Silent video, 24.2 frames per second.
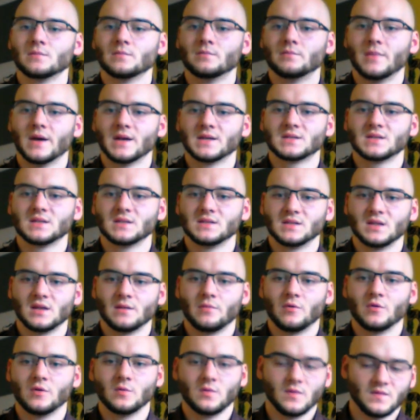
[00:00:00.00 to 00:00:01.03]
best
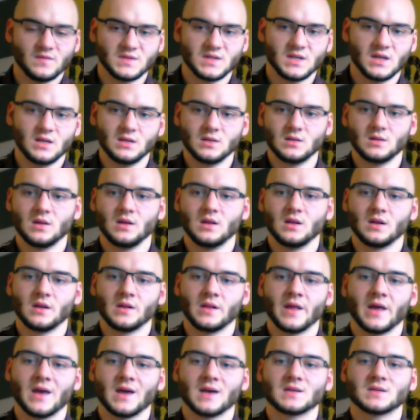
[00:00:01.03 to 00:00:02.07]
example that we've seen in
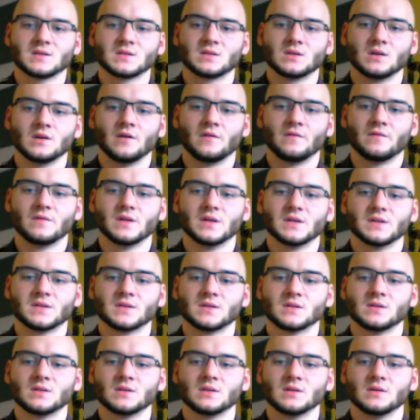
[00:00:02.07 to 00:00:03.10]
class of
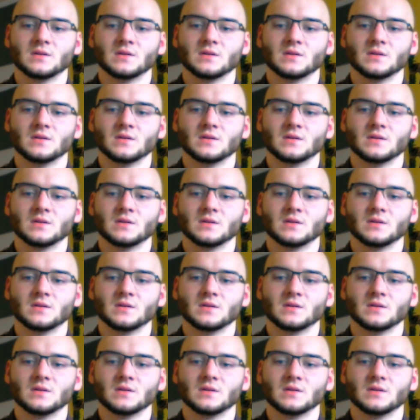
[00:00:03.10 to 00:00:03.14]
this